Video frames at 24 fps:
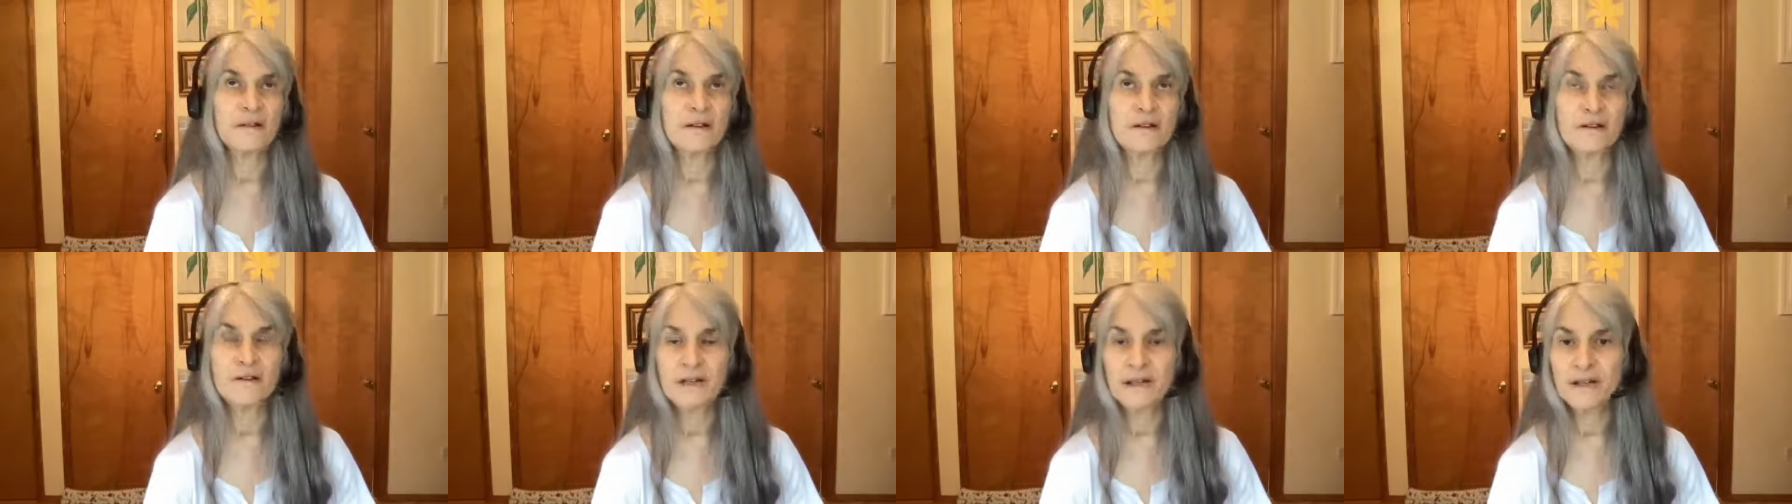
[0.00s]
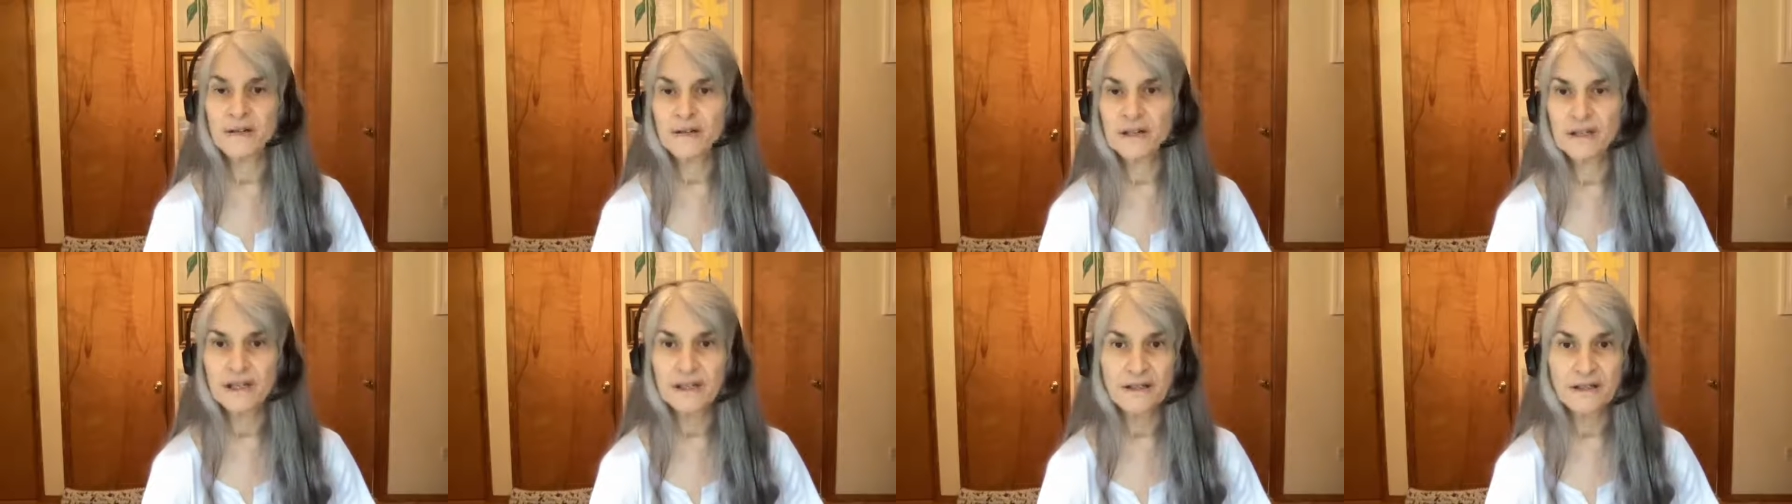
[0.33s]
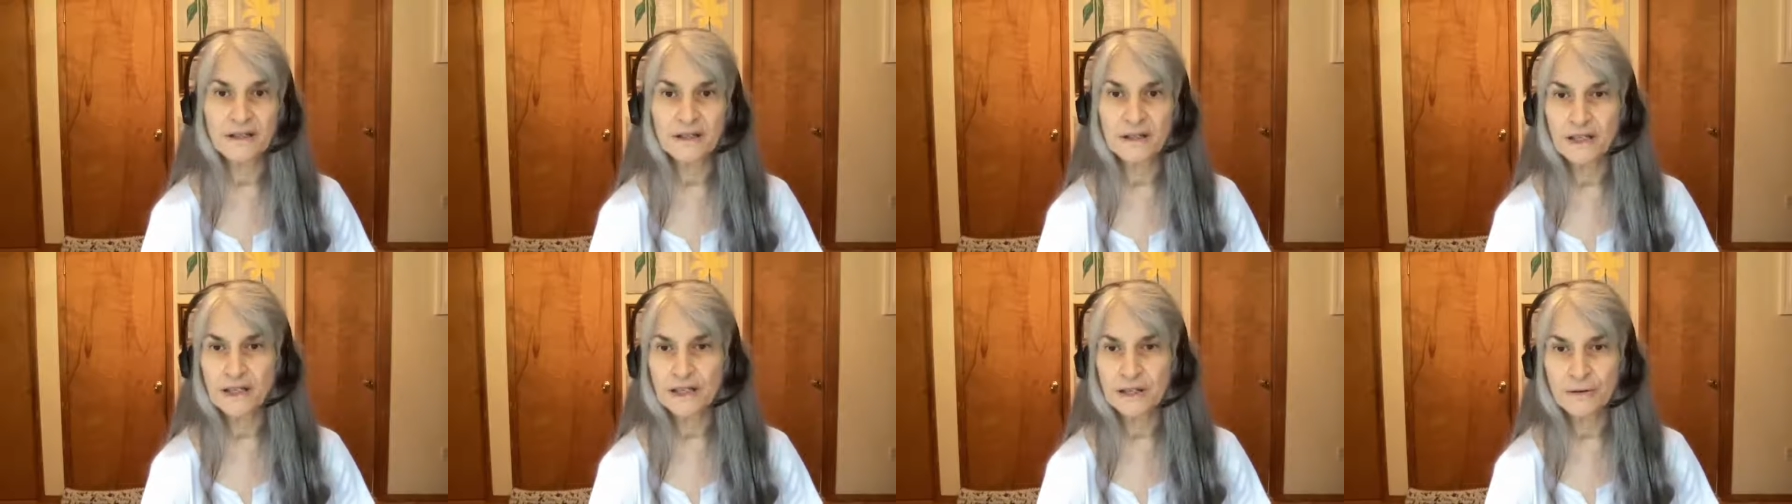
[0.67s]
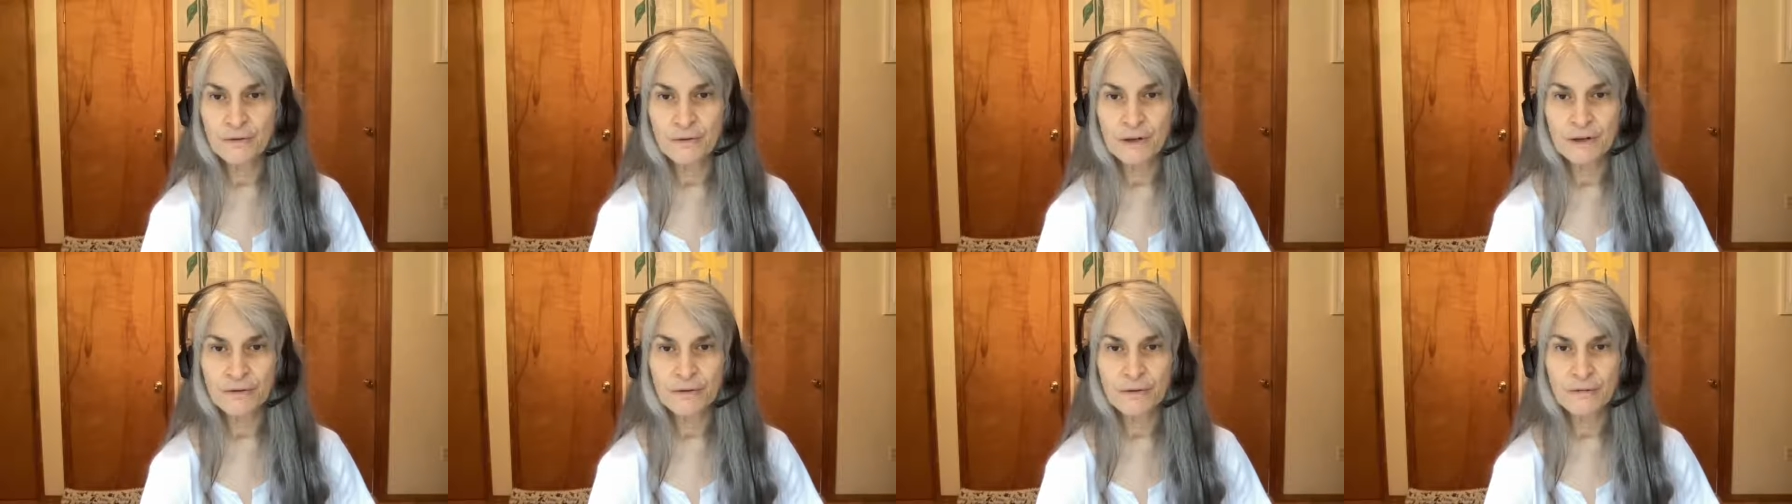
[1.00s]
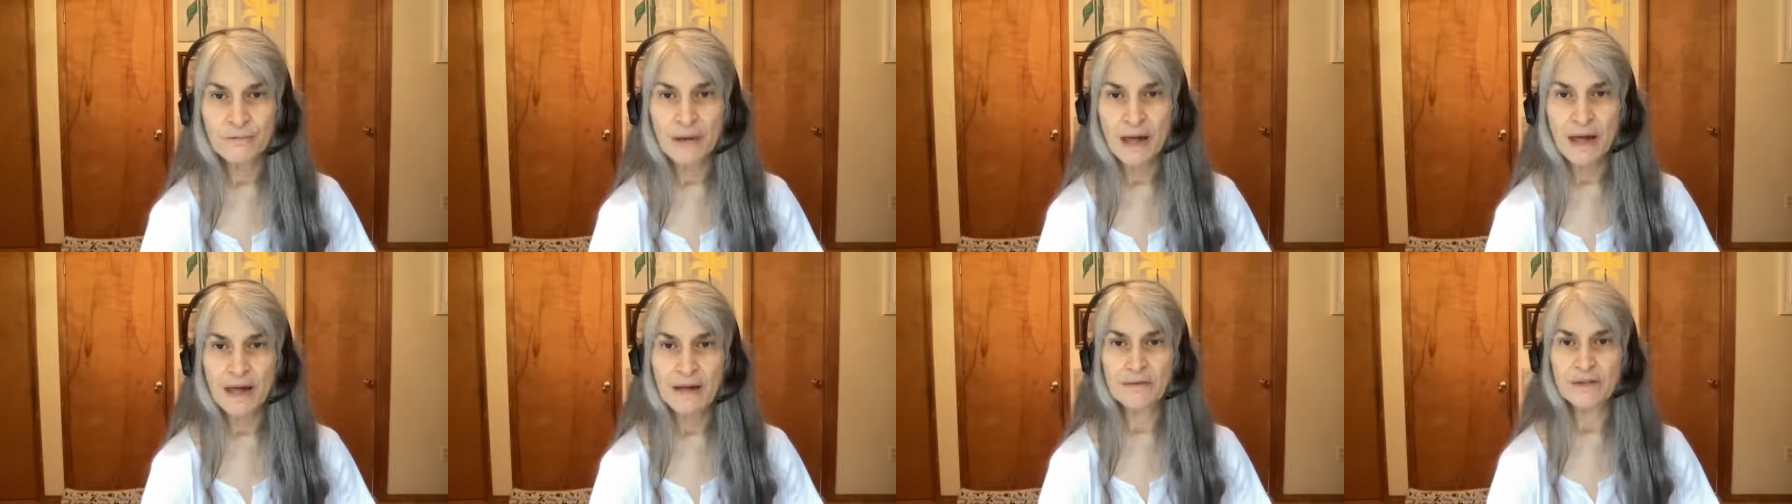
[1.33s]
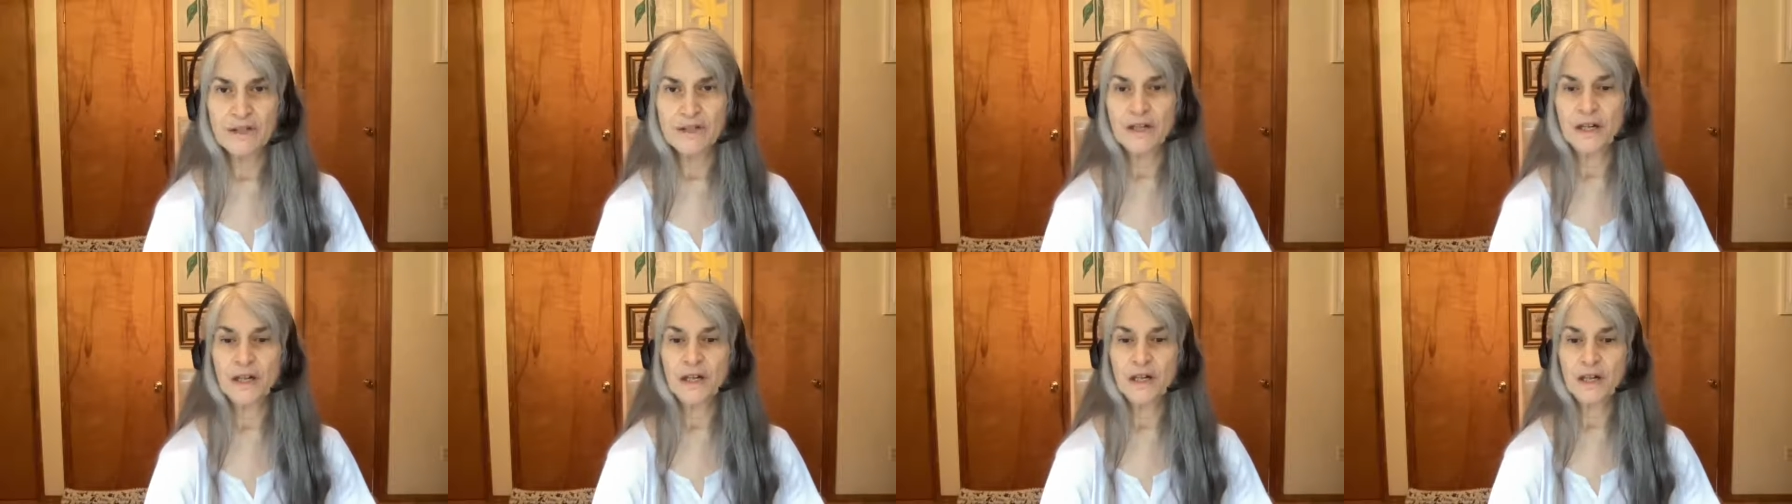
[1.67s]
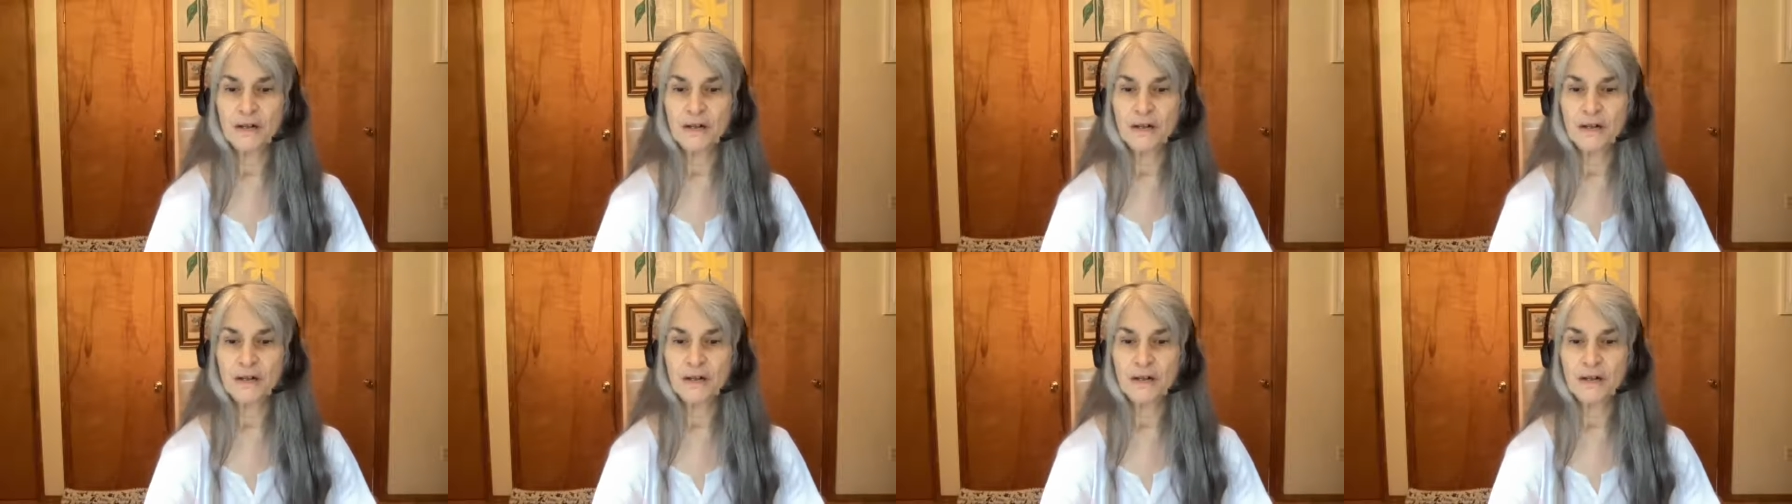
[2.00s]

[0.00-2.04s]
oh, he was easily 200 pounds.